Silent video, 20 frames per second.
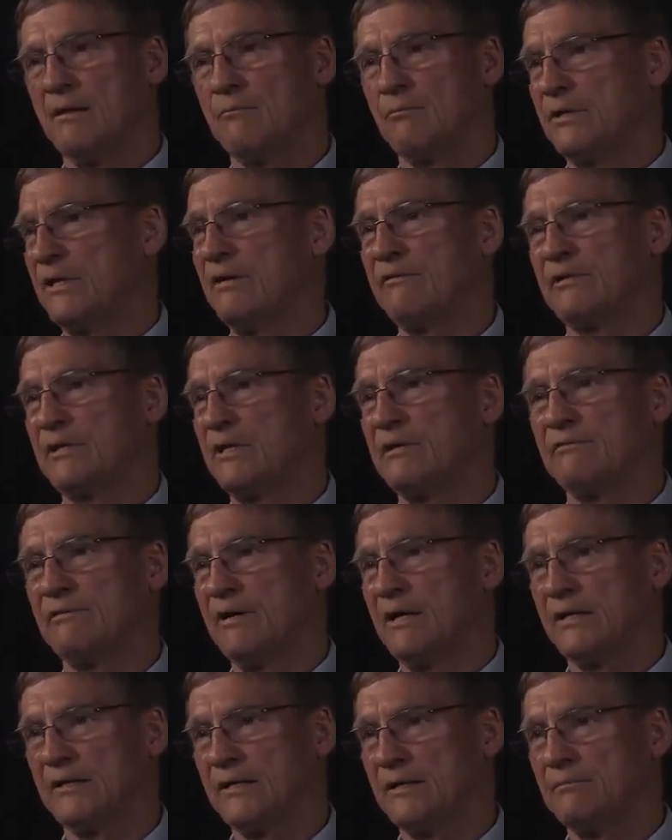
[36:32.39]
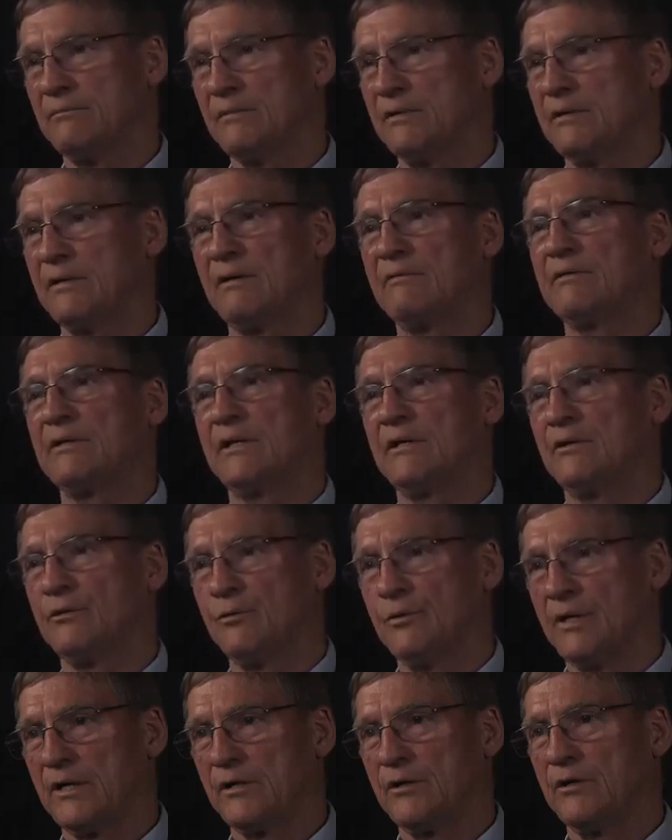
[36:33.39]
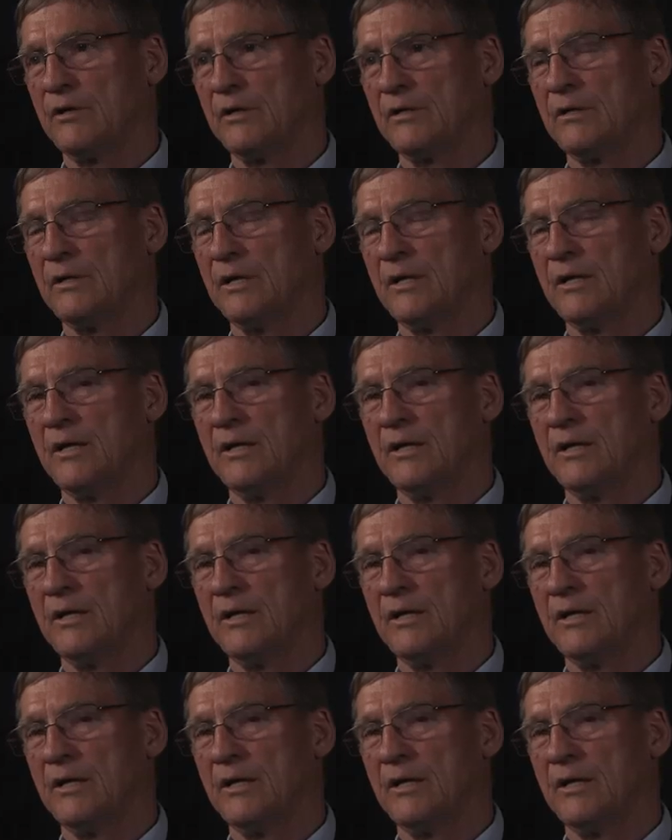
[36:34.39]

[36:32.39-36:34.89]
We never did find them, never did do any good,